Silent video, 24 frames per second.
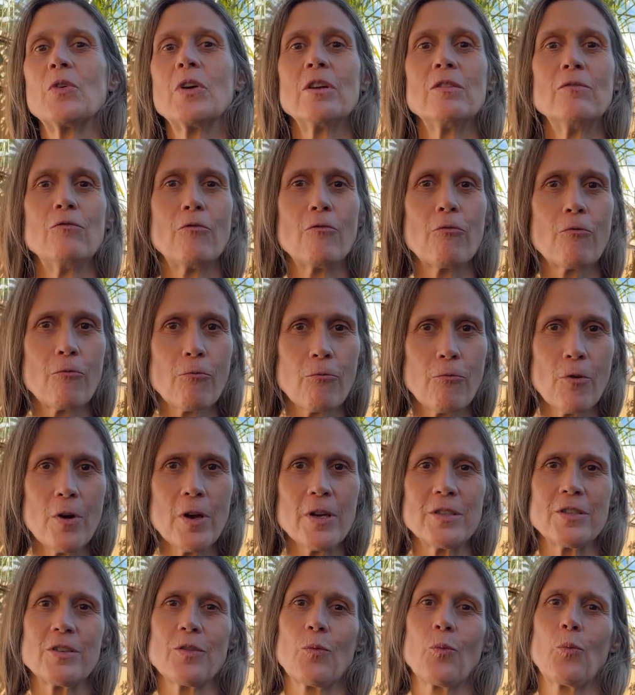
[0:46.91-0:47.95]

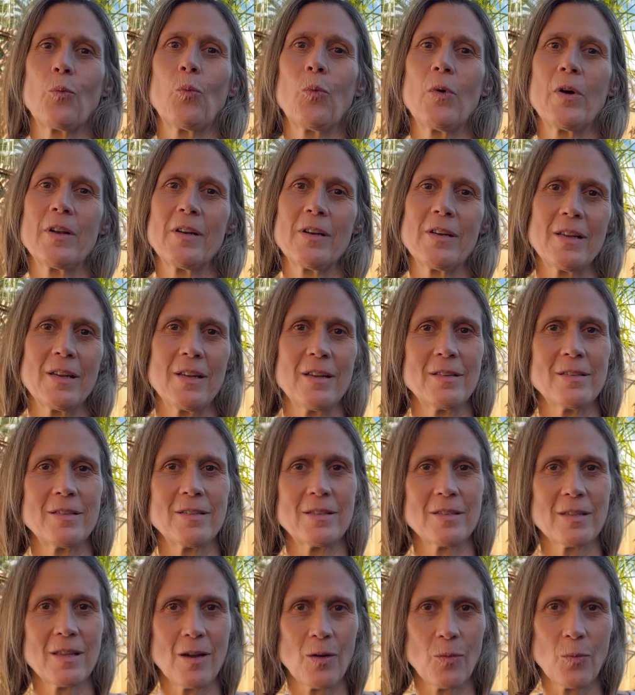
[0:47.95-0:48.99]
confront what it
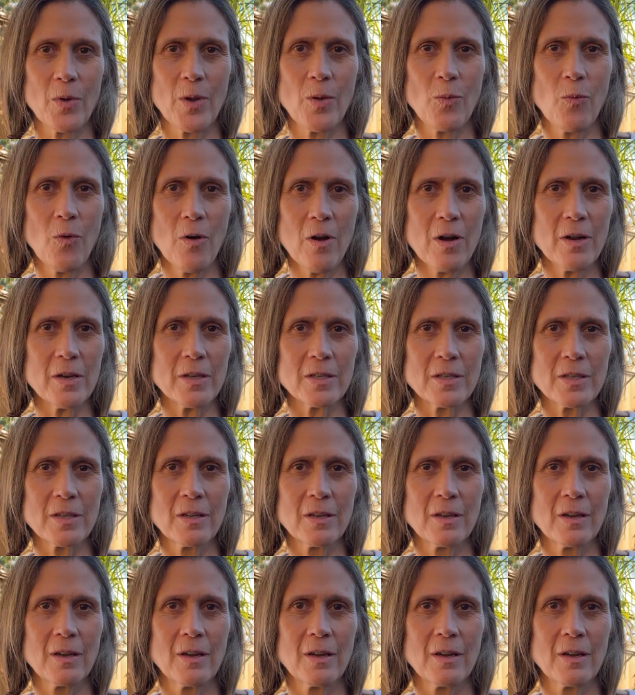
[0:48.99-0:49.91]
is that we want.